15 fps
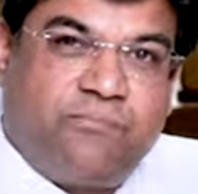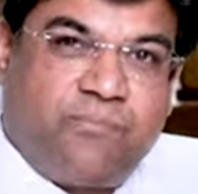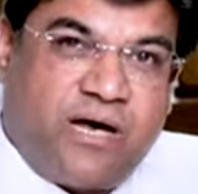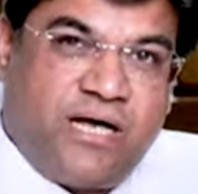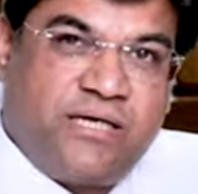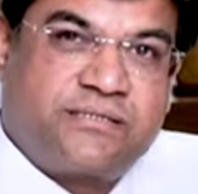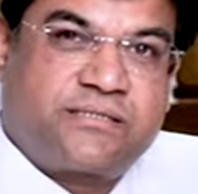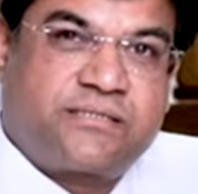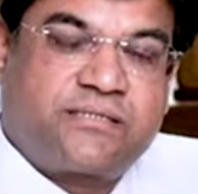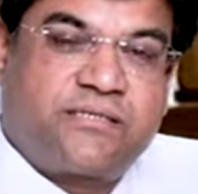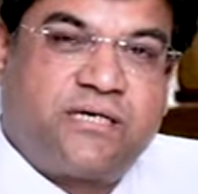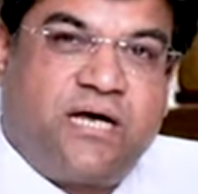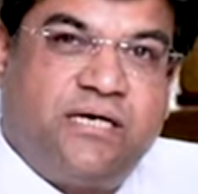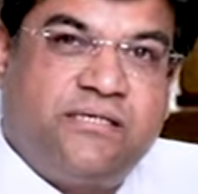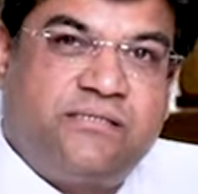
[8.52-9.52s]
past,
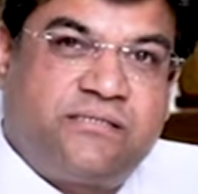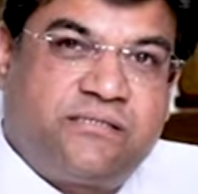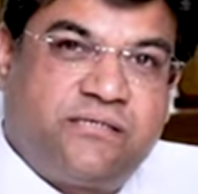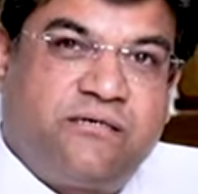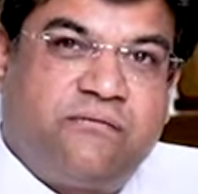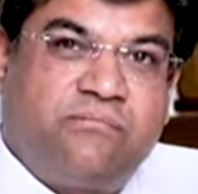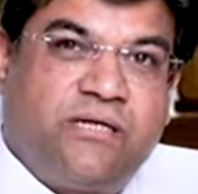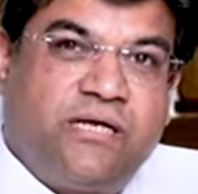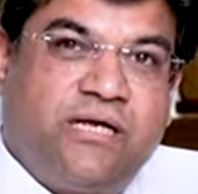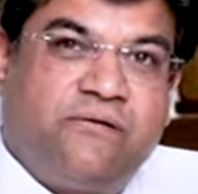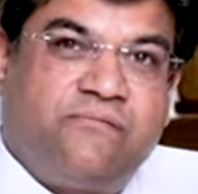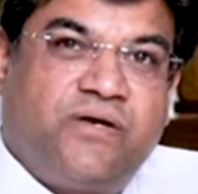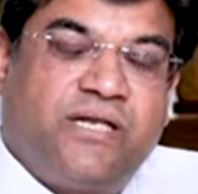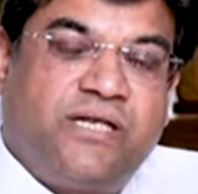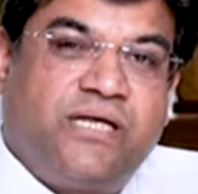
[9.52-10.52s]
I served
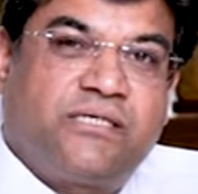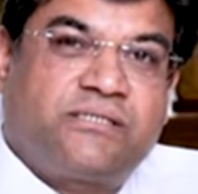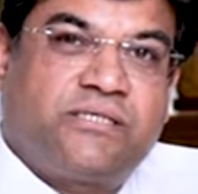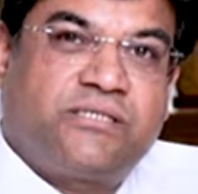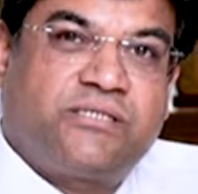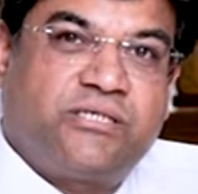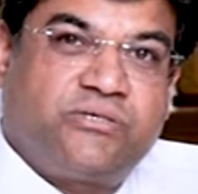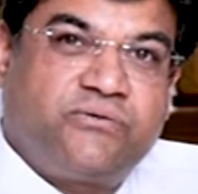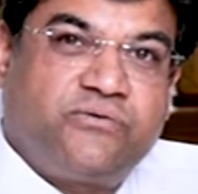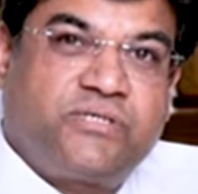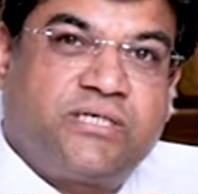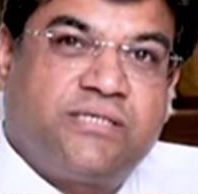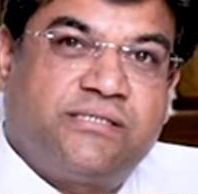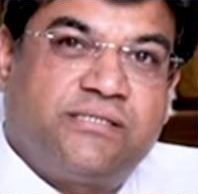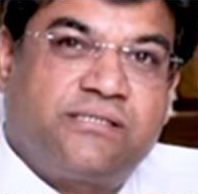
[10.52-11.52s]
in various
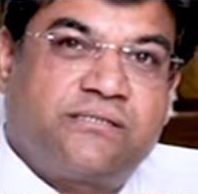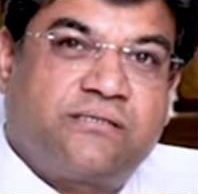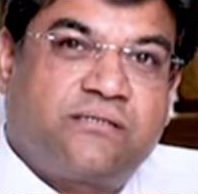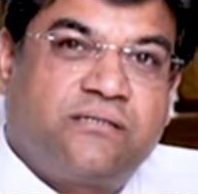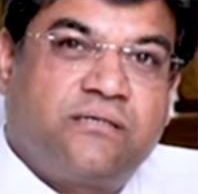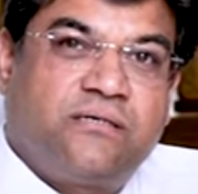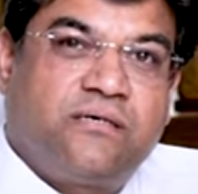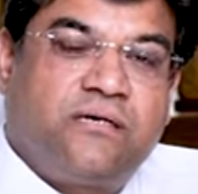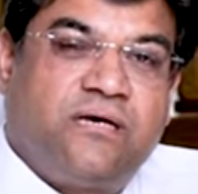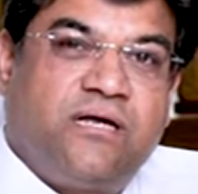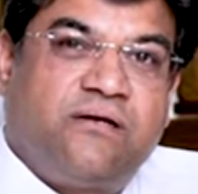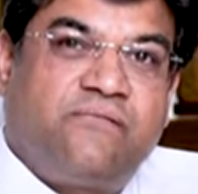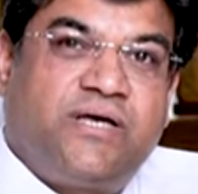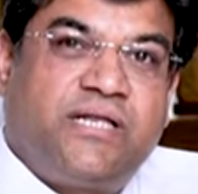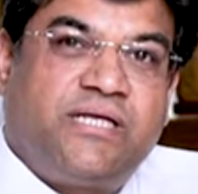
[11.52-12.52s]
institutions
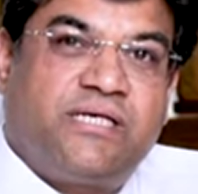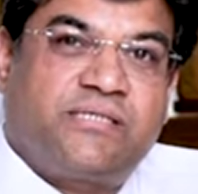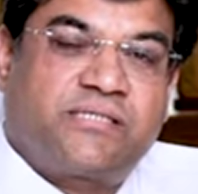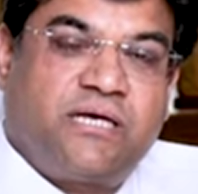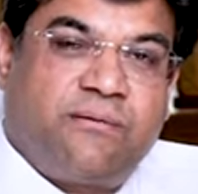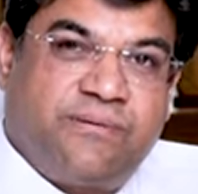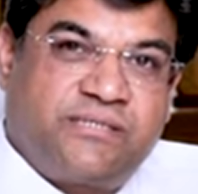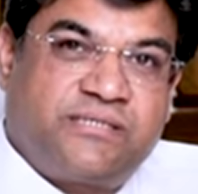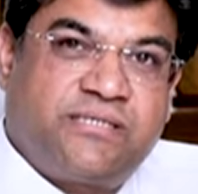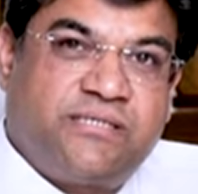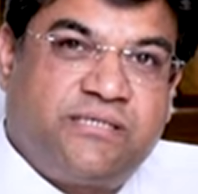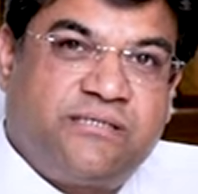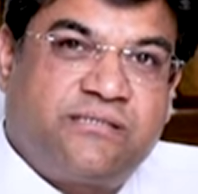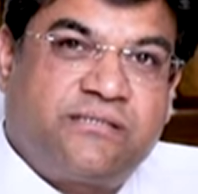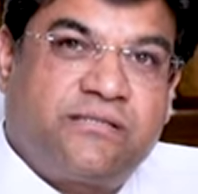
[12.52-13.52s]
in various
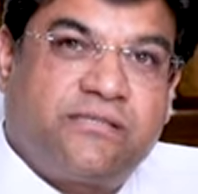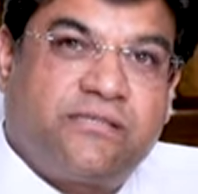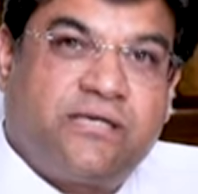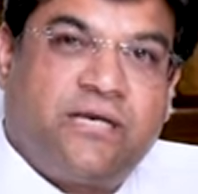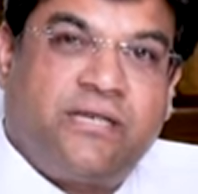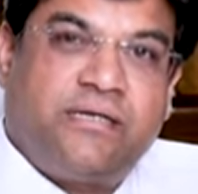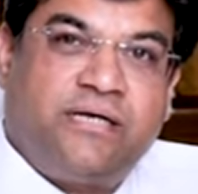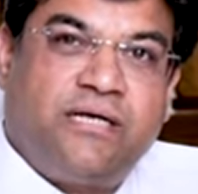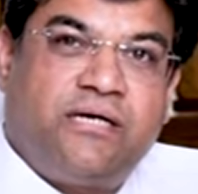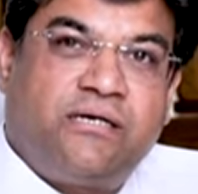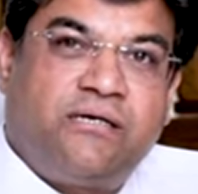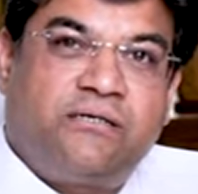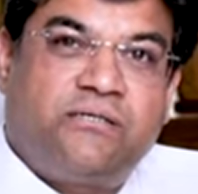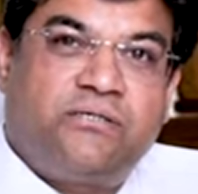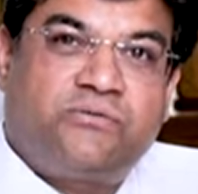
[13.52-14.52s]
capacities, carrying
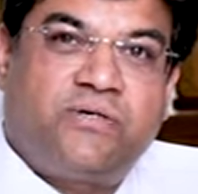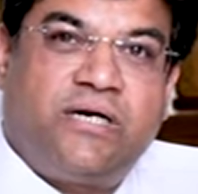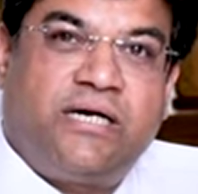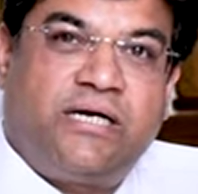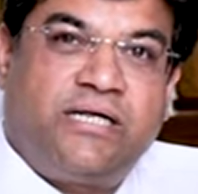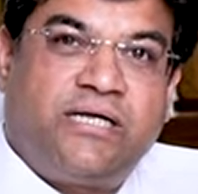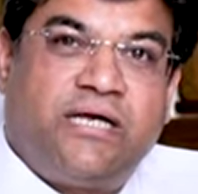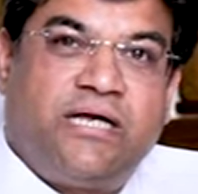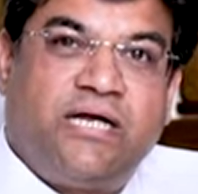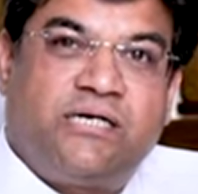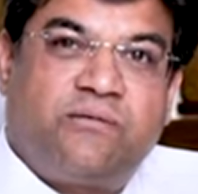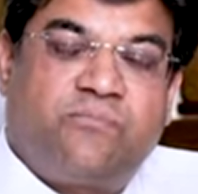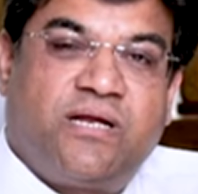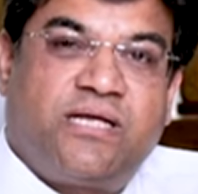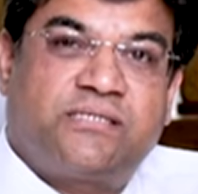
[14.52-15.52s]
28
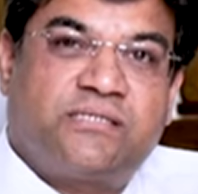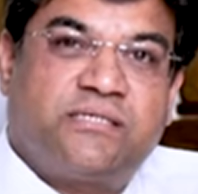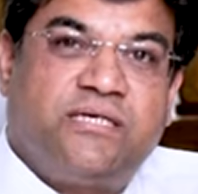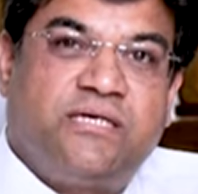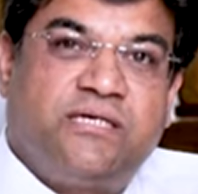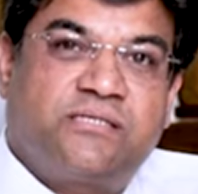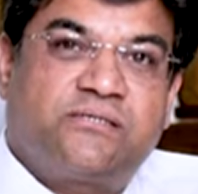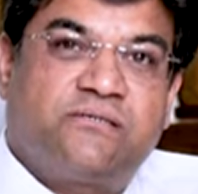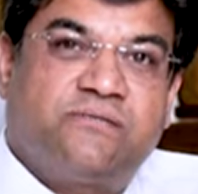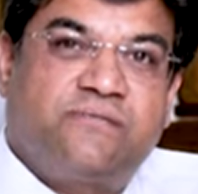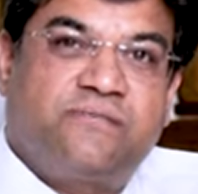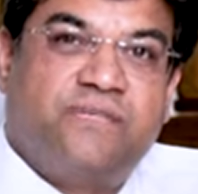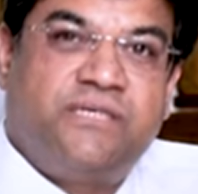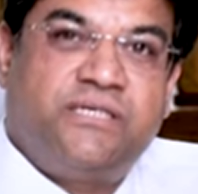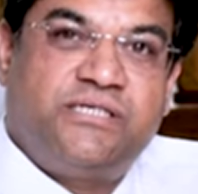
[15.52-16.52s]
plus years of
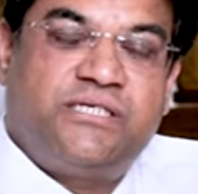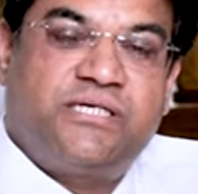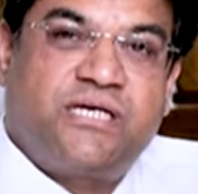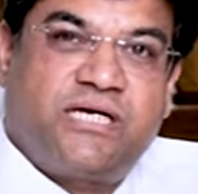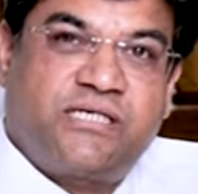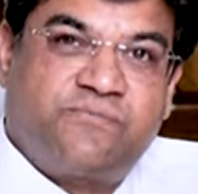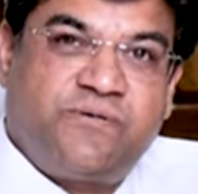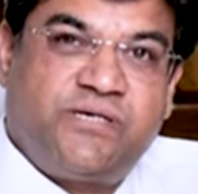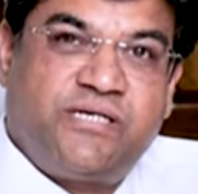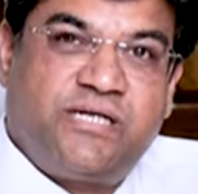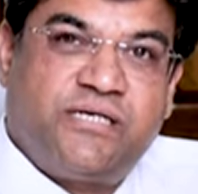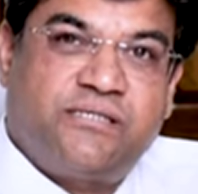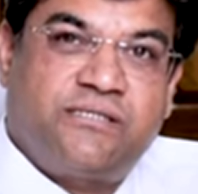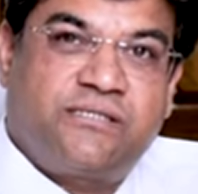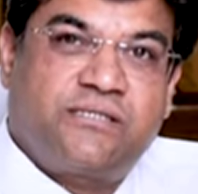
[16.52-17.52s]
teaching
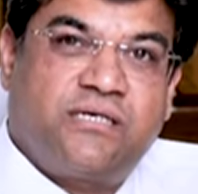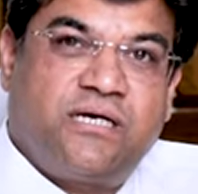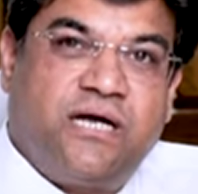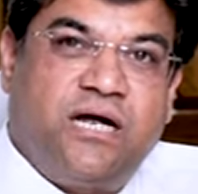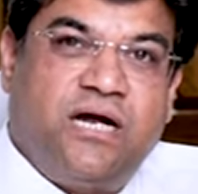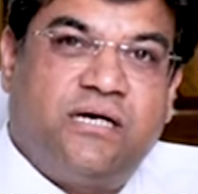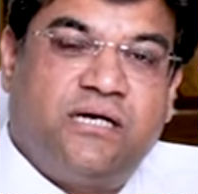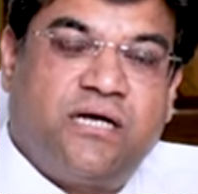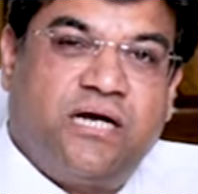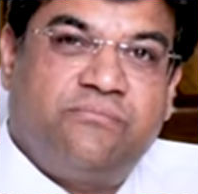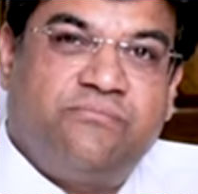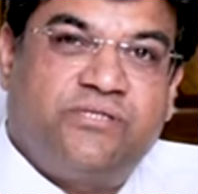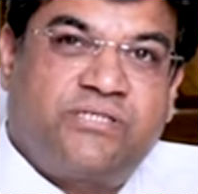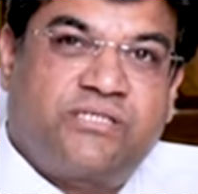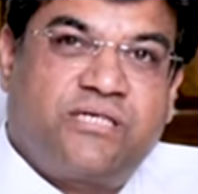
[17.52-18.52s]
experience and
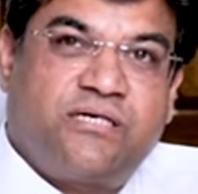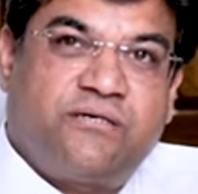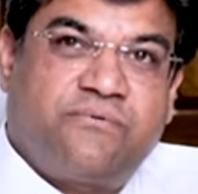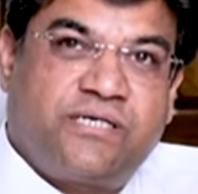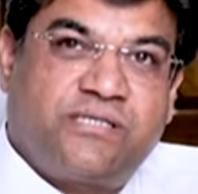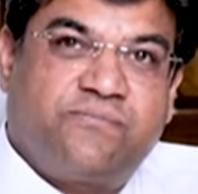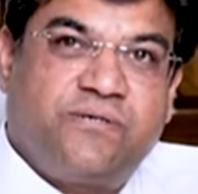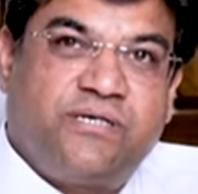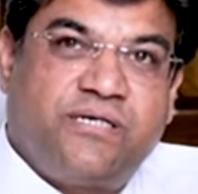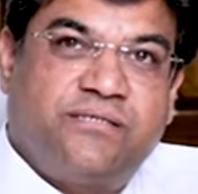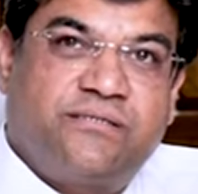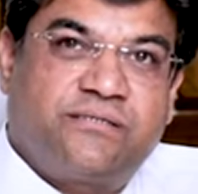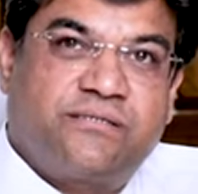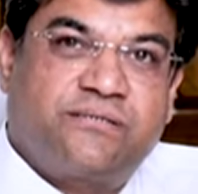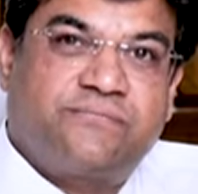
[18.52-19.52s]
administrative
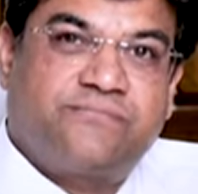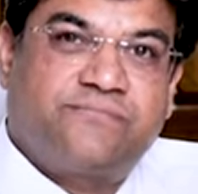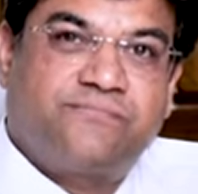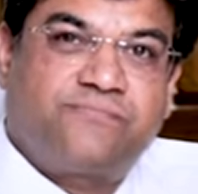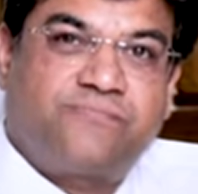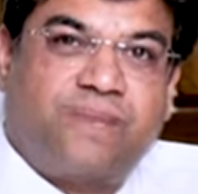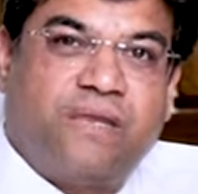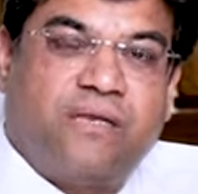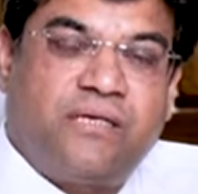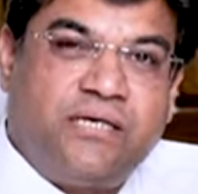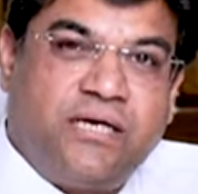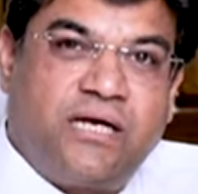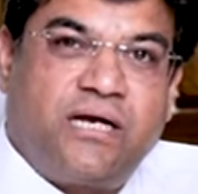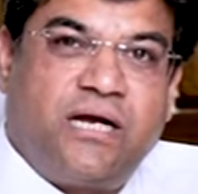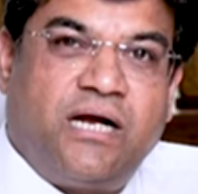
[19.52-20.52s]
experience.
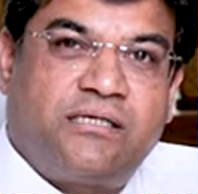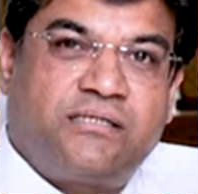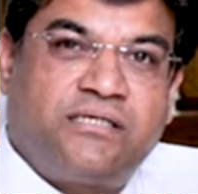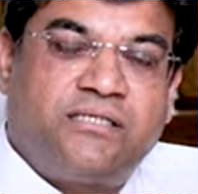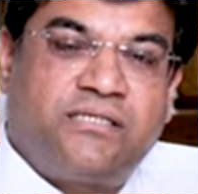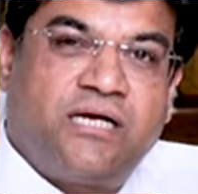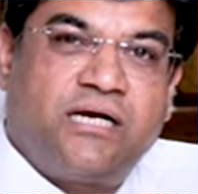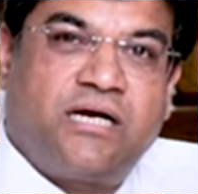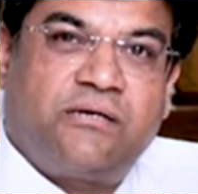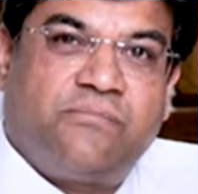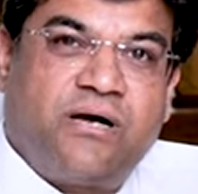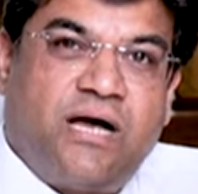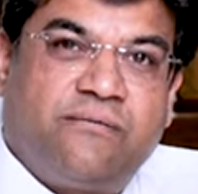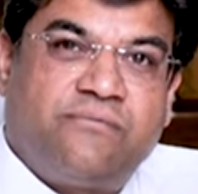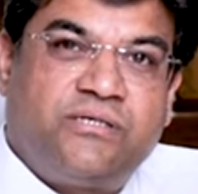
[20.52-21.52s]
Here at Teerthanker
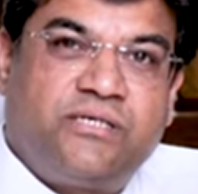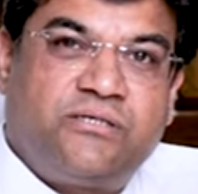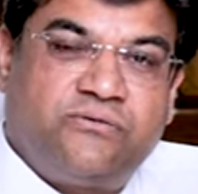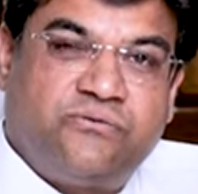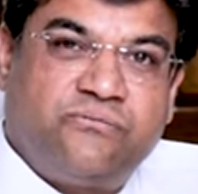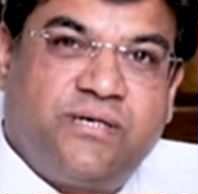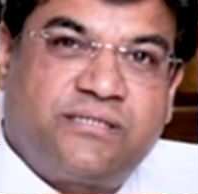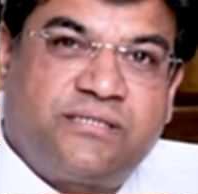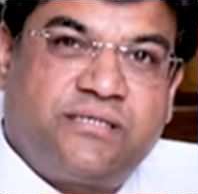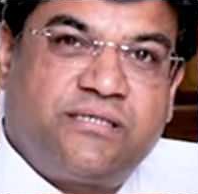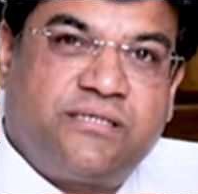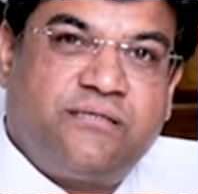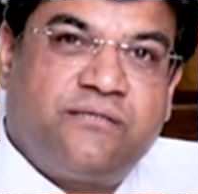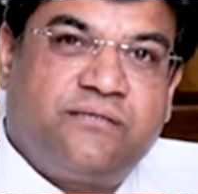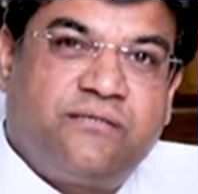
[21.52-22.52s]
Mahaveer
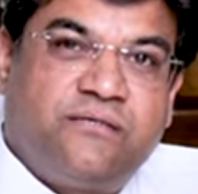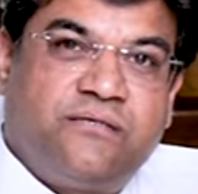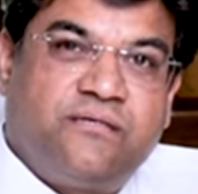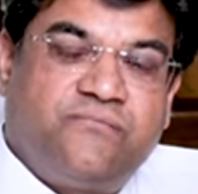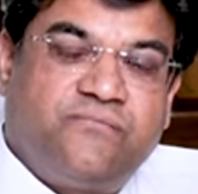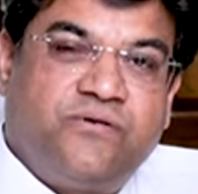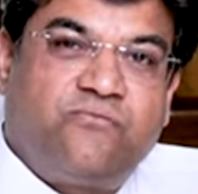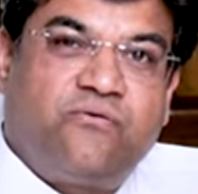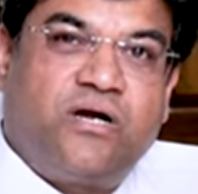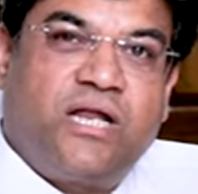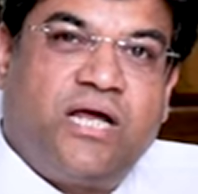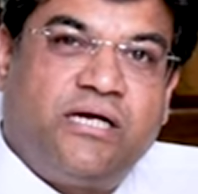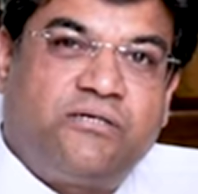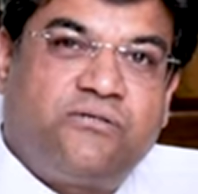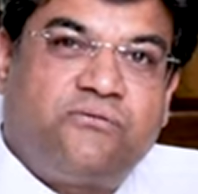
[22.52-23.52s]
University, we would
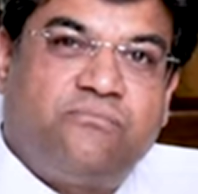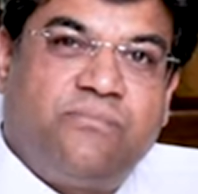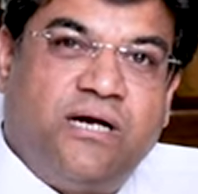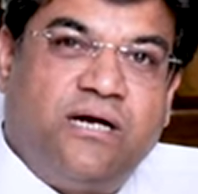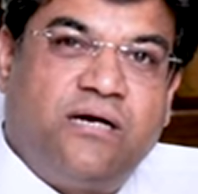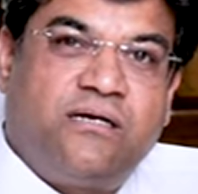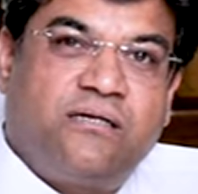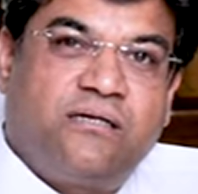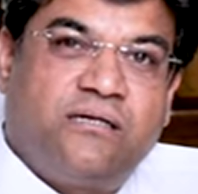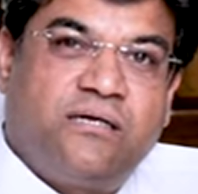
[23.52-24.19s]
like to build